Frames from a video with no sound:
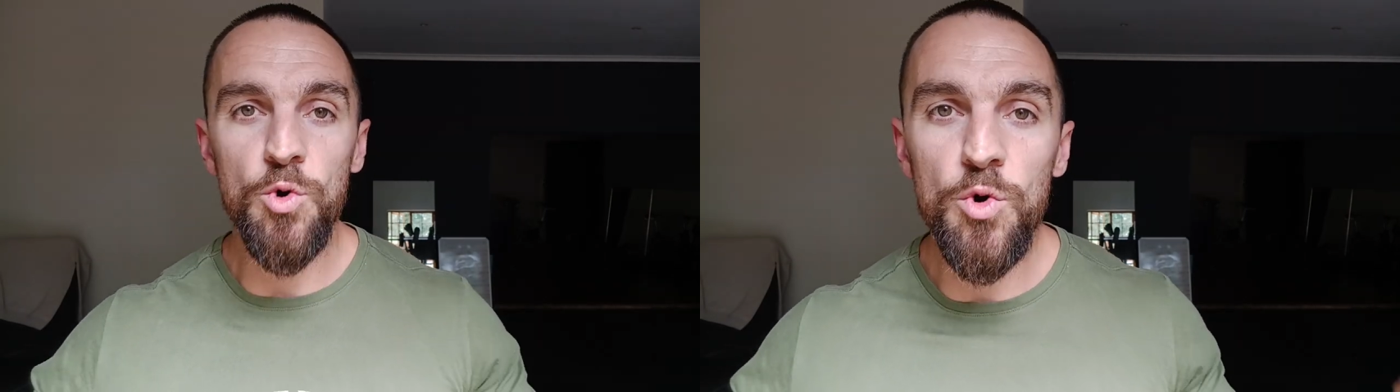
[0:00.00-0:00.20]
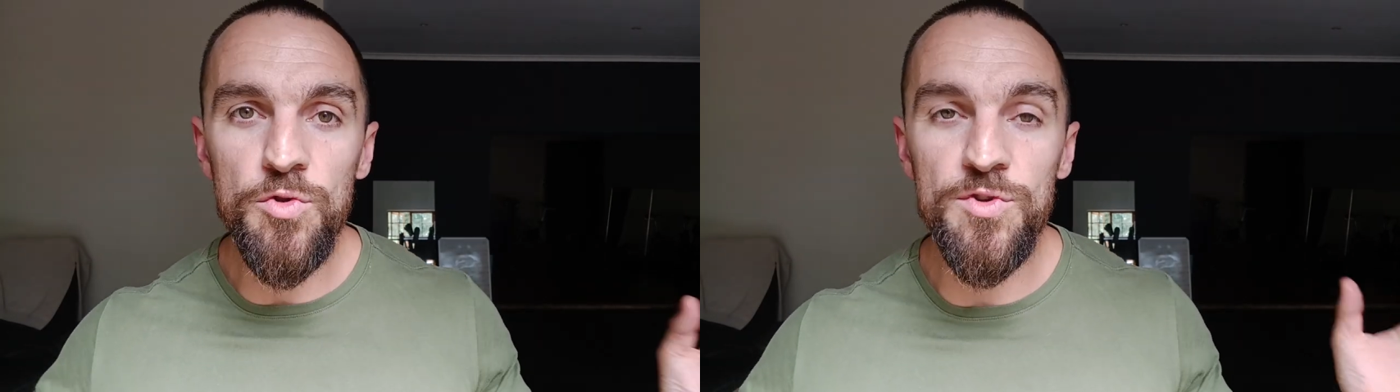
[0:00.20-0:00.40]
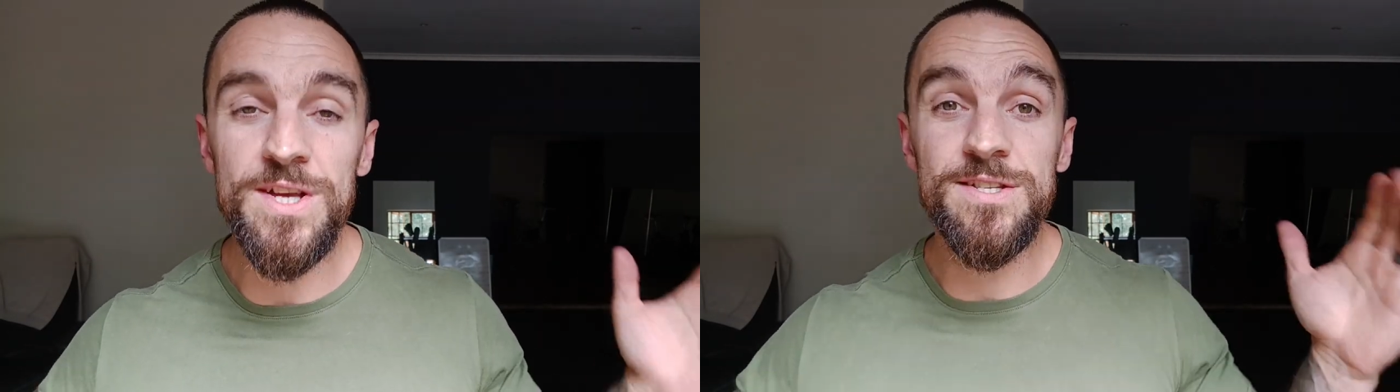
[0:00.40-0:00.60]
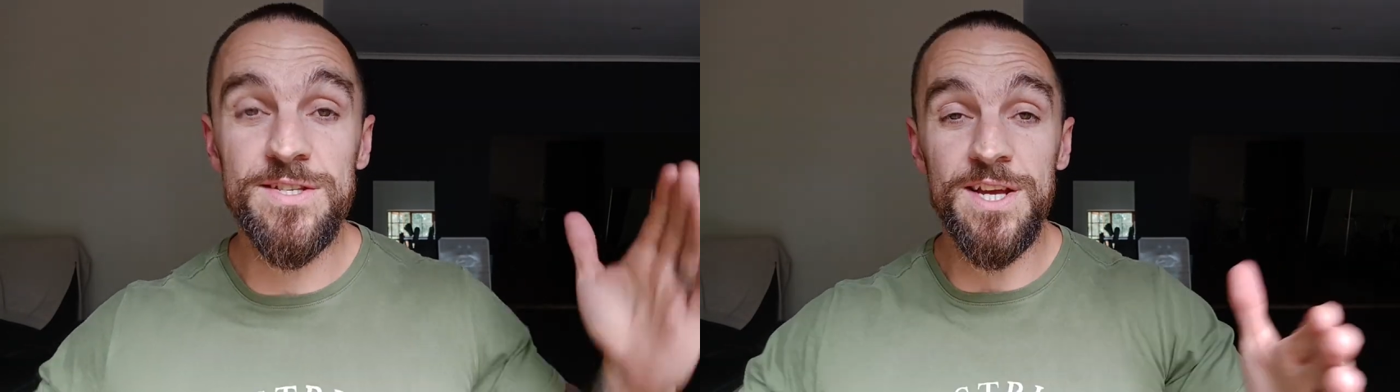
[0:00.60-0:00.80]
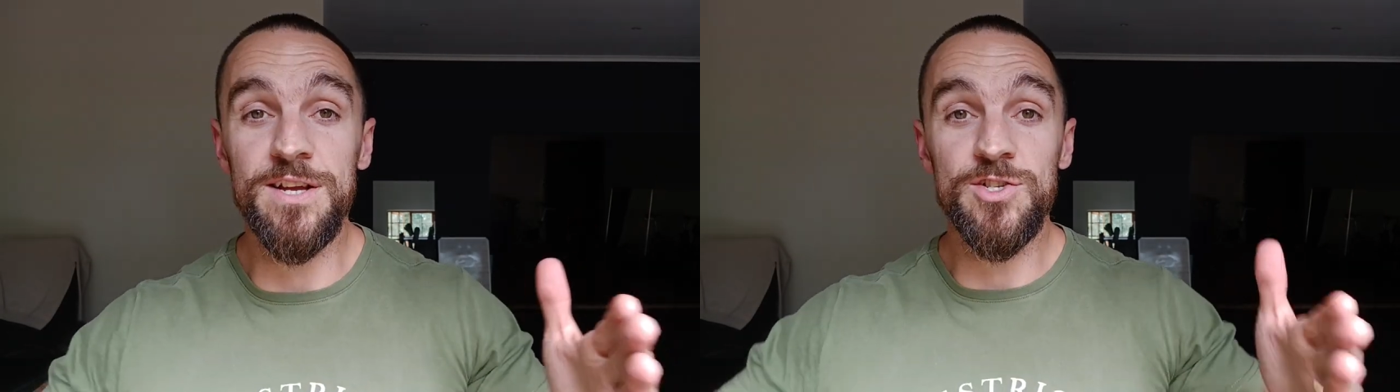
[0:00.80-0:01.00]
all these
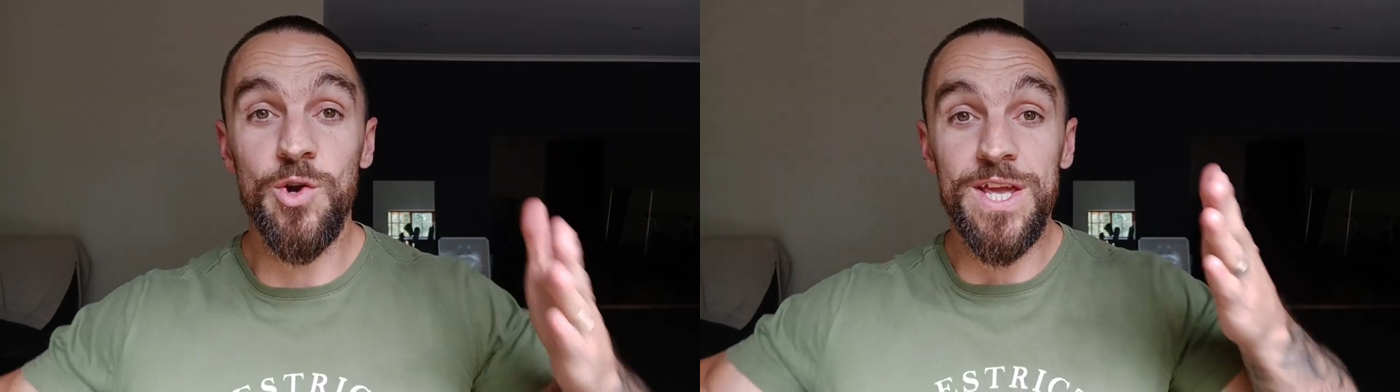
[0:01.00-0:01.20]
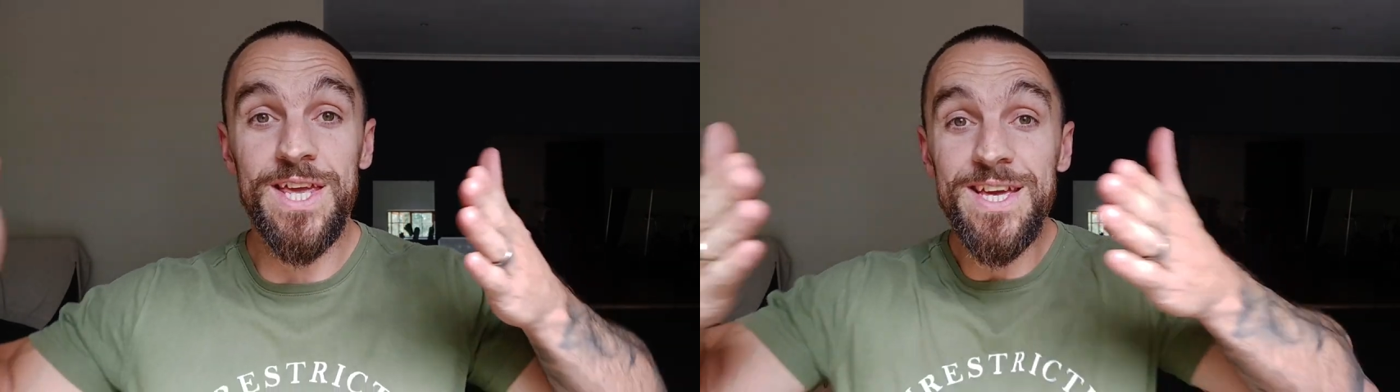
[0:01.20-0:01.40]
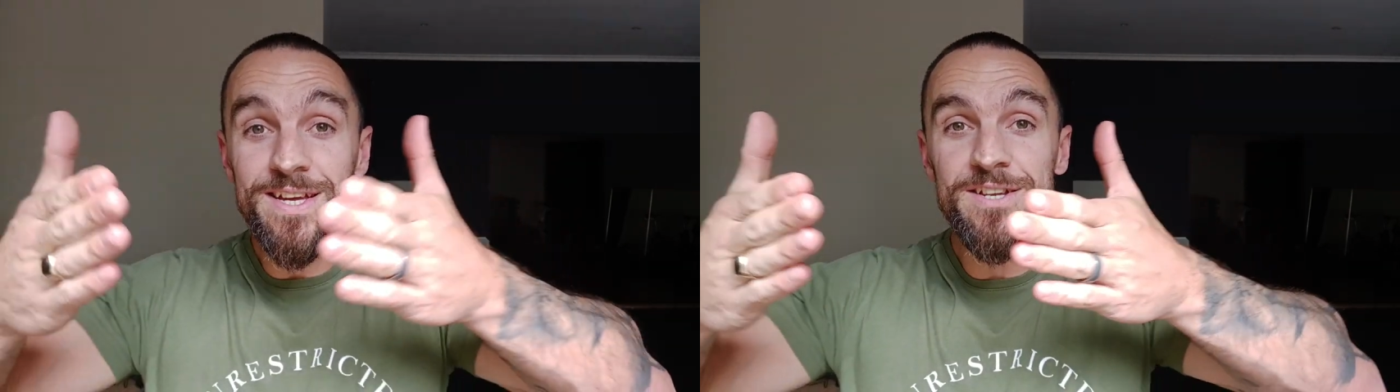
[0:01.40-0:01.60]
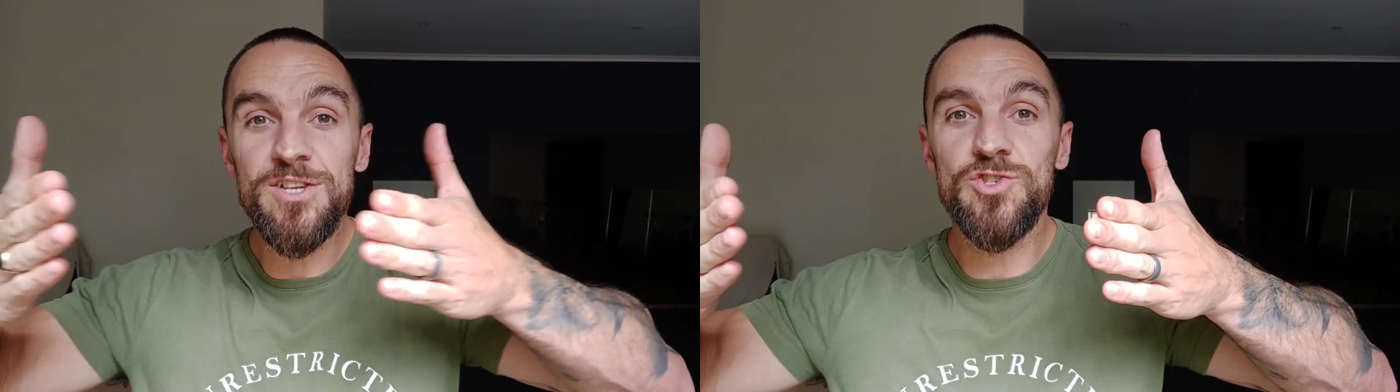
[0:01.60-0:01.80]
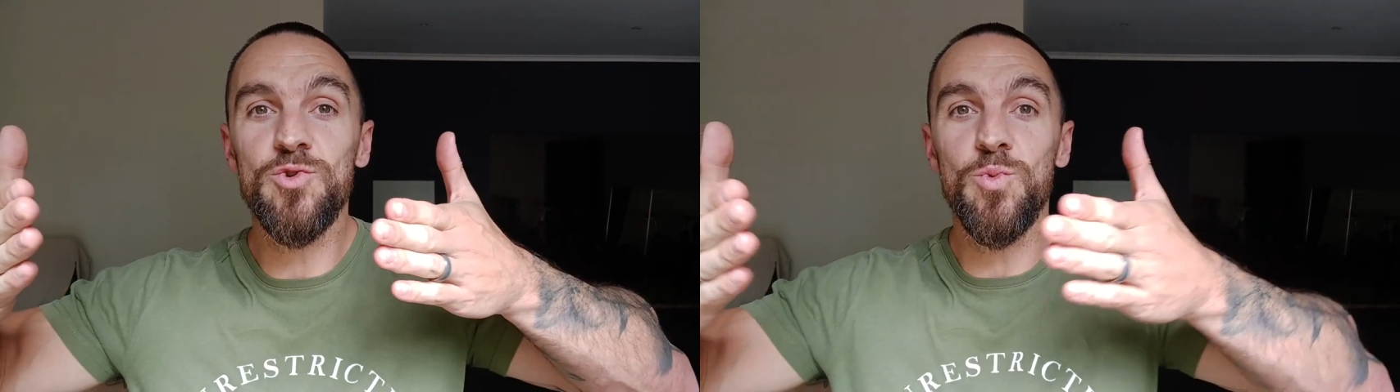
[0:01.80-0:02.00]
things are
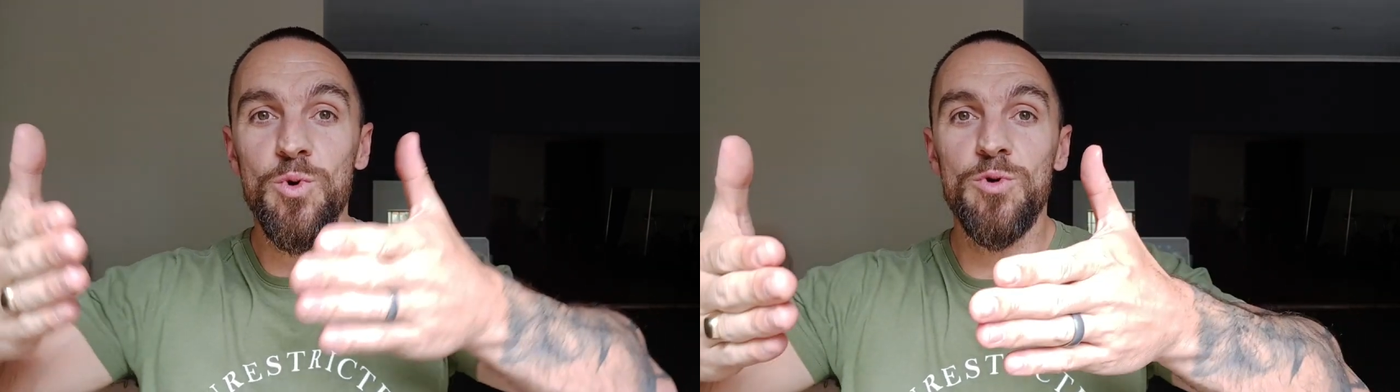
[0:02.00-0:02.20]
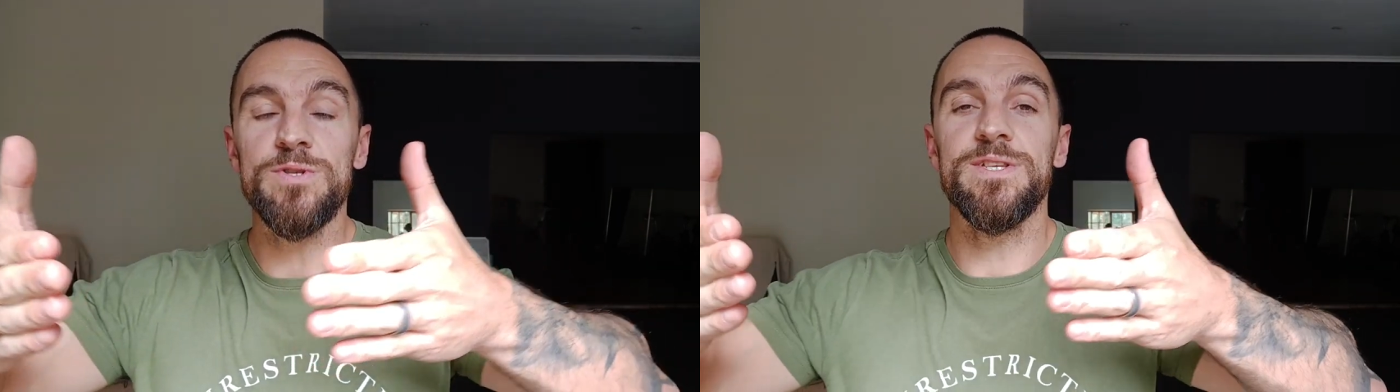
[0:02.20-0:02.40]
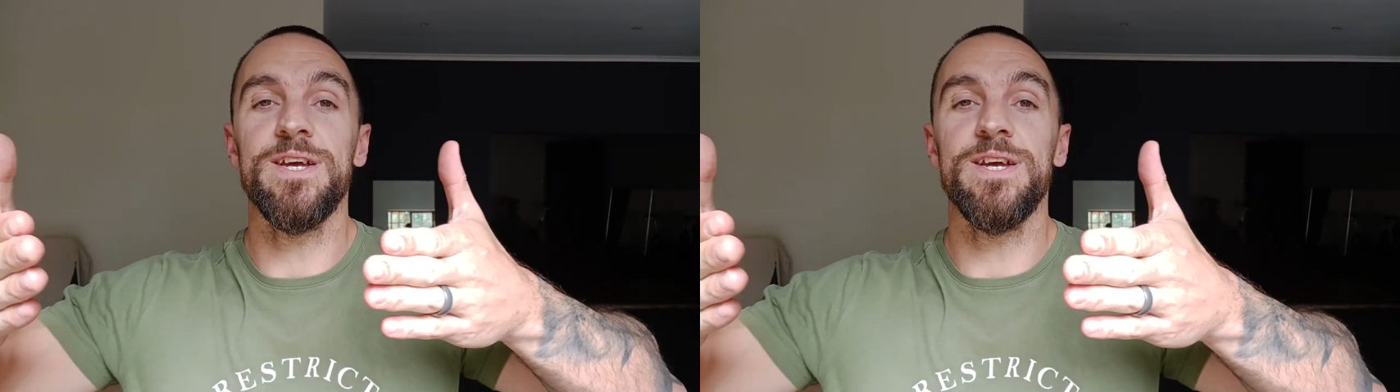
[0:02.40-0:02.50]
geared towards